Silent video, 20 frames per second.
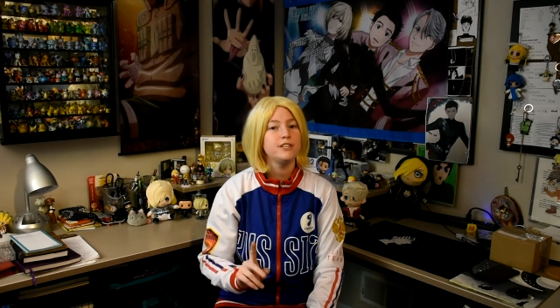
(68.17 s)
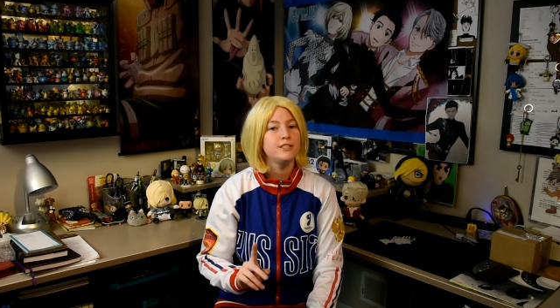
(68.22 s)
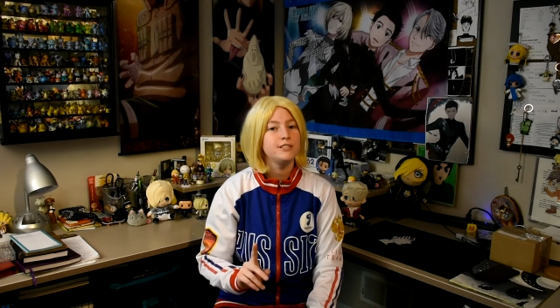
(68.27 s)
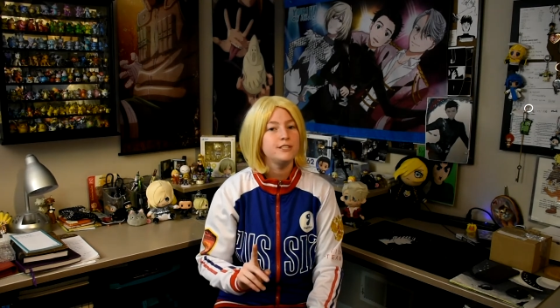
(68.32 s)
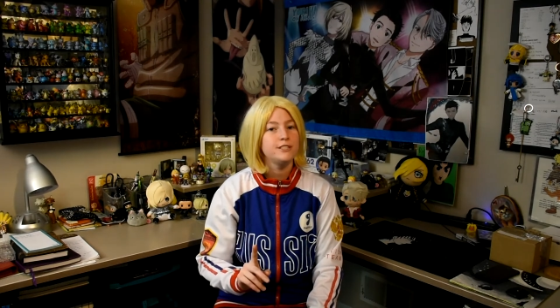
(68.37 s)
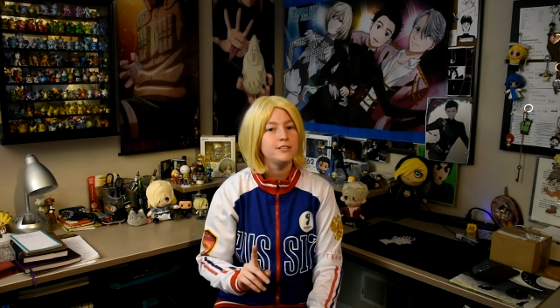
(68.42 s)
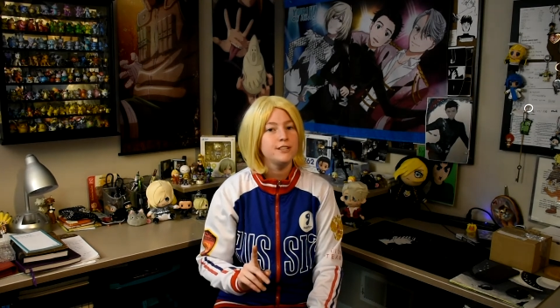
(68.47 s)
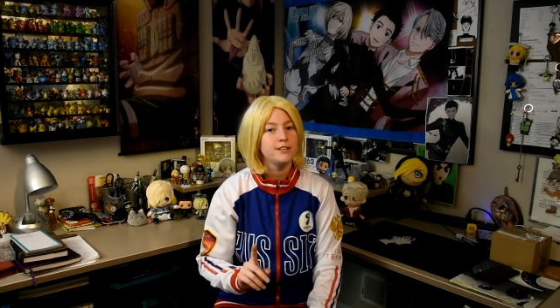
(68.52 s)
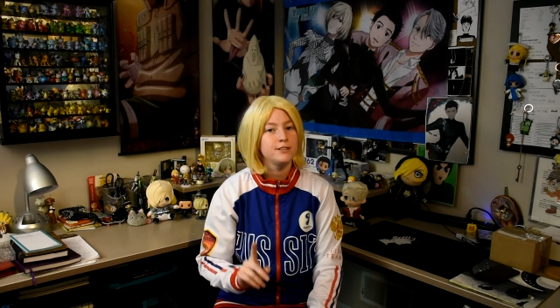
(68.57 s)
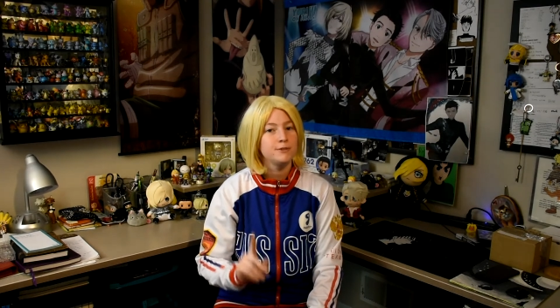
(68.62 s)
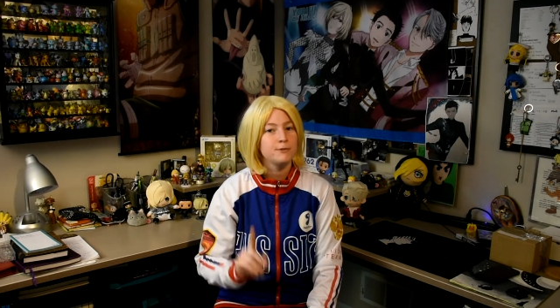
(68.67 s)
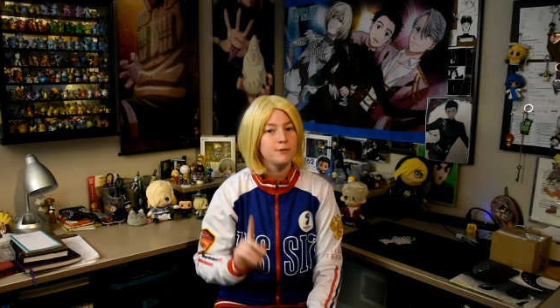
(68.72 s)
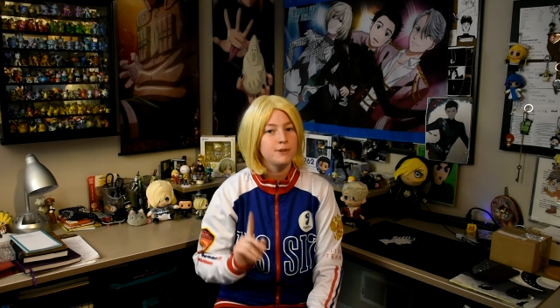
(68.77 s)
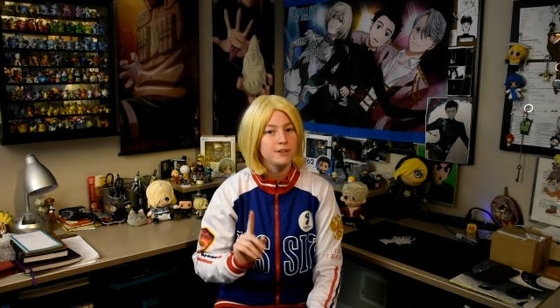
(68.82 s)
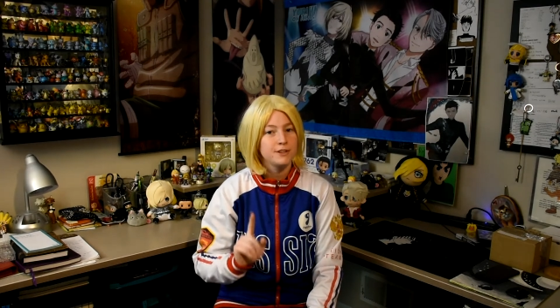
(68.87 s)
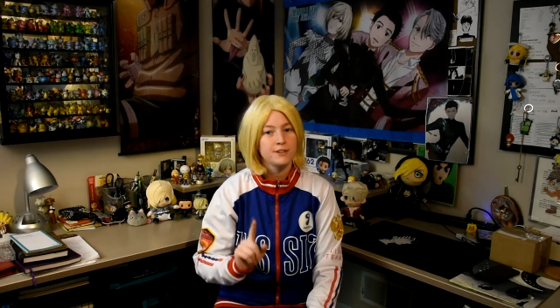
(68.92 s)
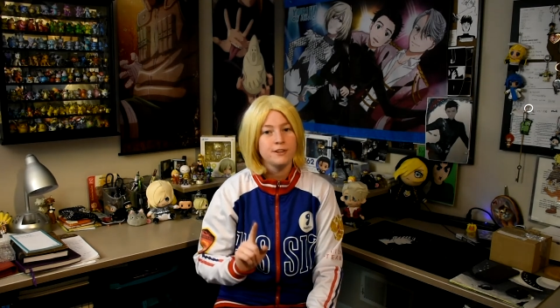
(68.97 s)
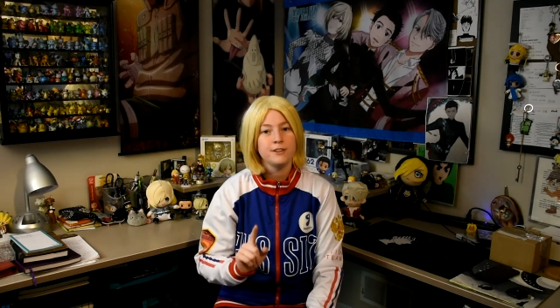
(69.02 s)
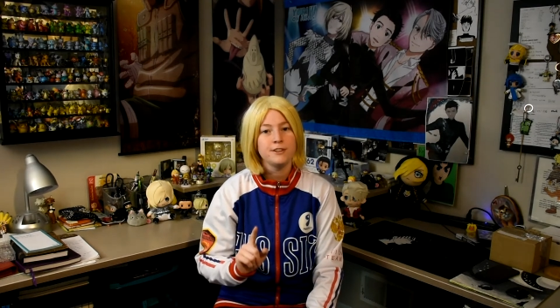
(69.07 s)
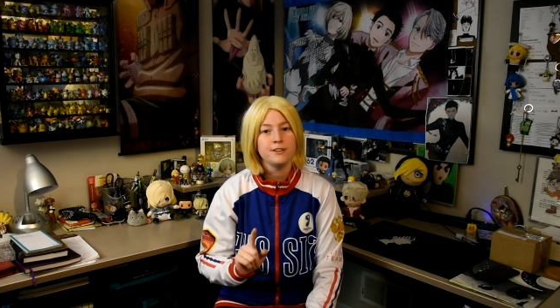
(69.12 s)
instinct when
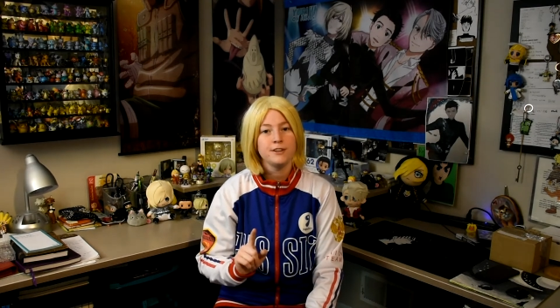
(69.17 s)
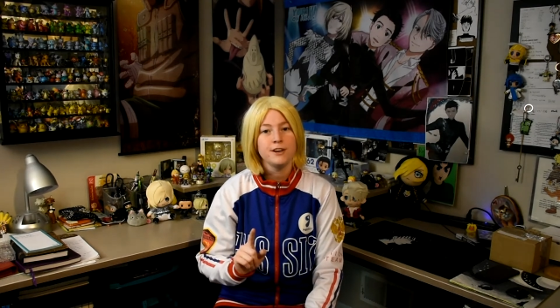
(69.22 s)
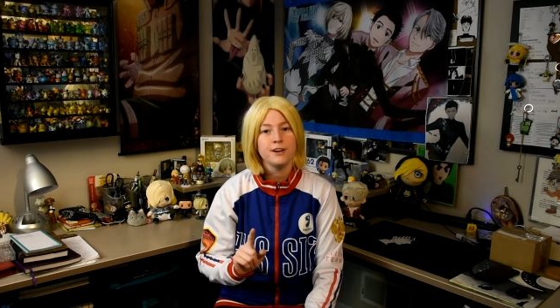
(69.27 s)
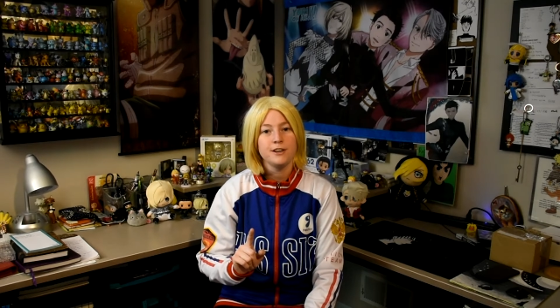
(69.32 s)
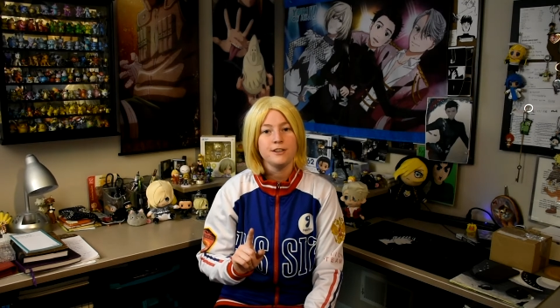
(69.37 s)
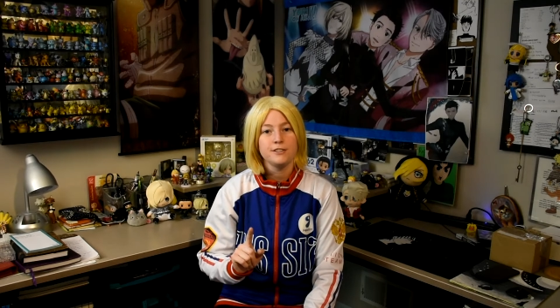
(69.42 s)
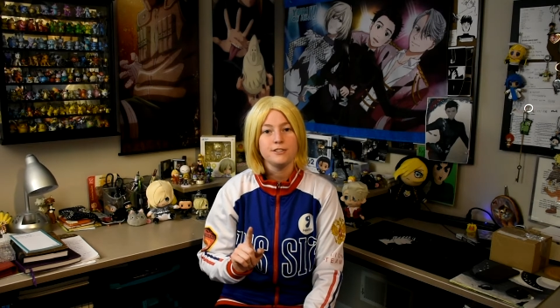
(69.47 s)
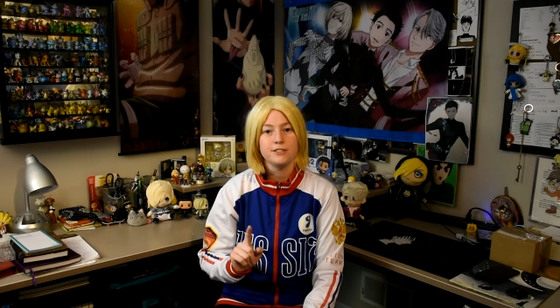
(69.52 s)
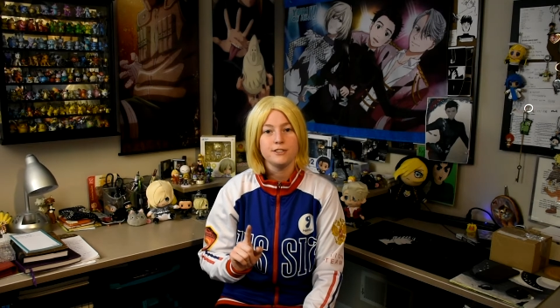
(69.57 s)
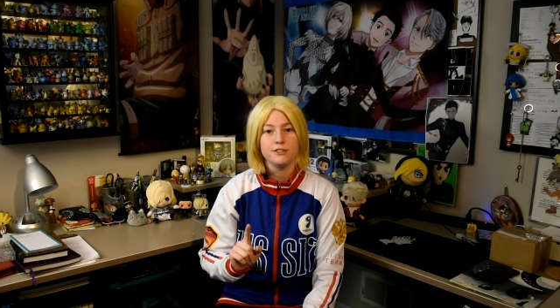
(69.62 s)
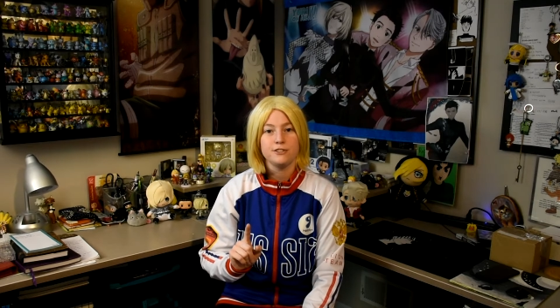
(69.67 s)
you get on the ice